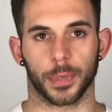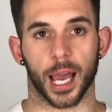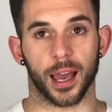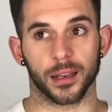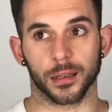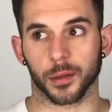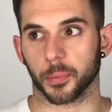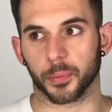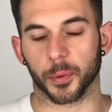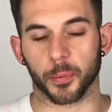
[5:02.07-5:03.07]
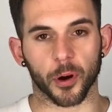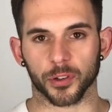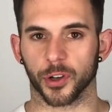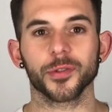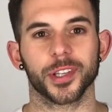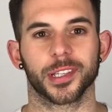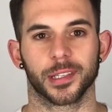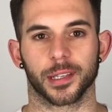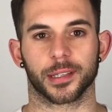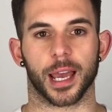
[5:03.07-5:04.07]
And the prognosis
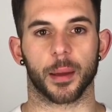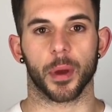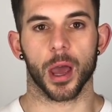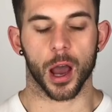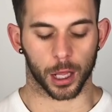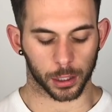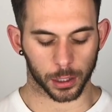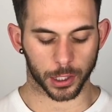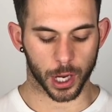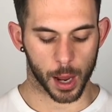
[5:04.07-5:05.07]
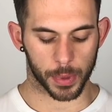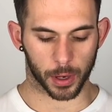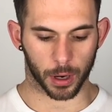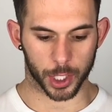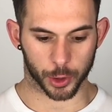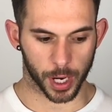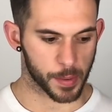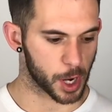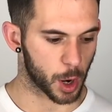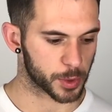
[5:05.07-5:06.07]
is the same. A lot of the time there are
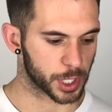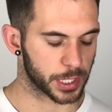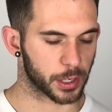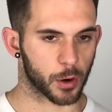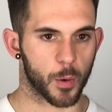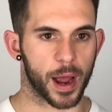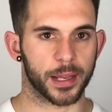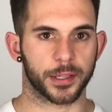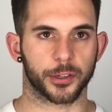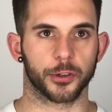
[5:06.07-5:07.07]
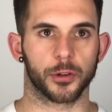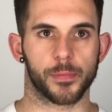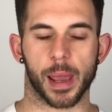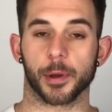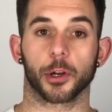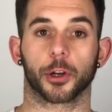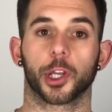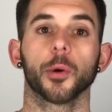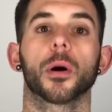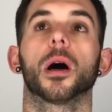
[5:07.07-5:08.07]
treatment options, there are ways to maybe not
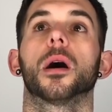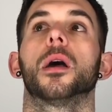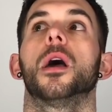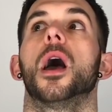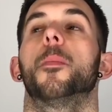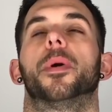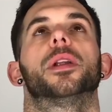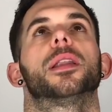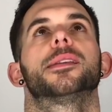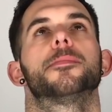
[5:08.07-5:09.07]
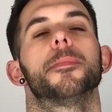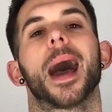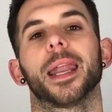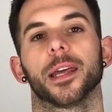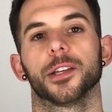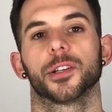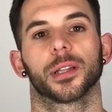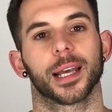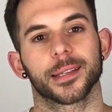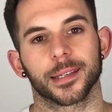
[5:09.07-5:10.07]
cure, but at least manage,
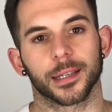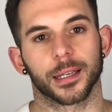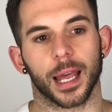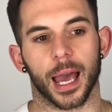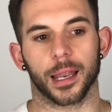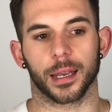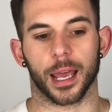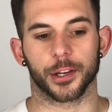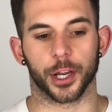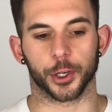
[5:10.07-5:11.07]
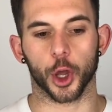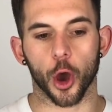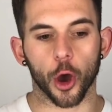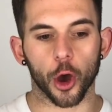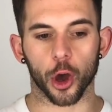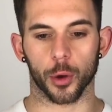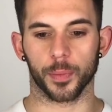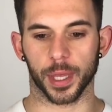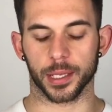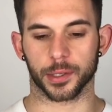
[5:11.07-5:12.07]
lessen, and
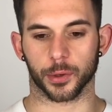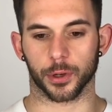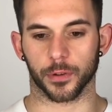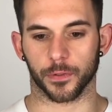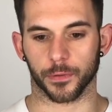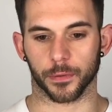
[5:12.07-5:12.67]
curb these sort of